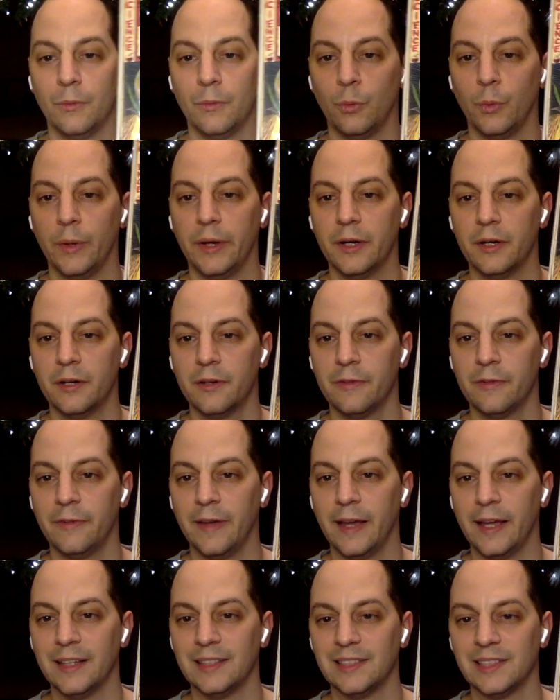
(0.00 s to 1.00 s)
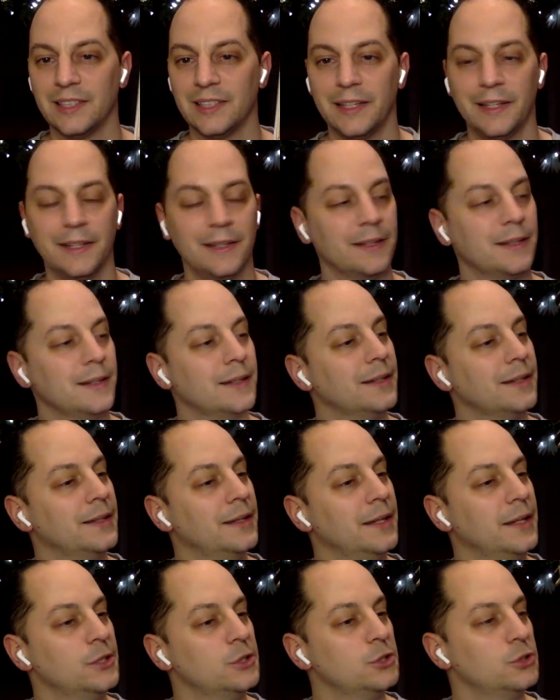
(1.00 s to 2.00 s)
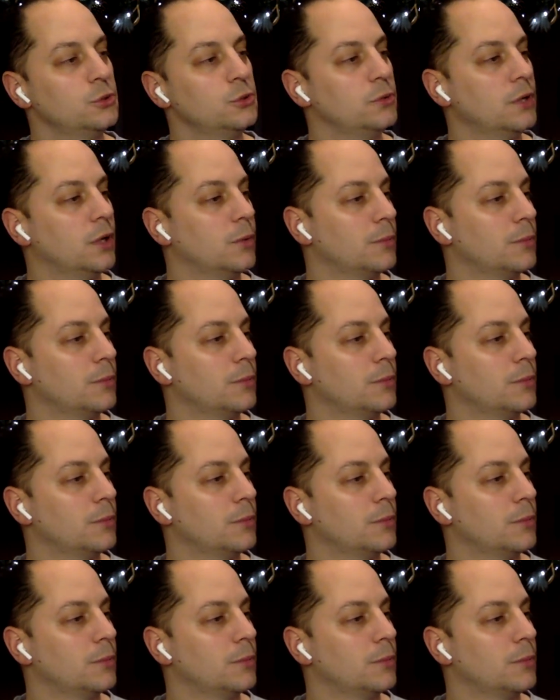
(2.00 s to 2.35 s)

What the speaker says: Weird Fantasy, issue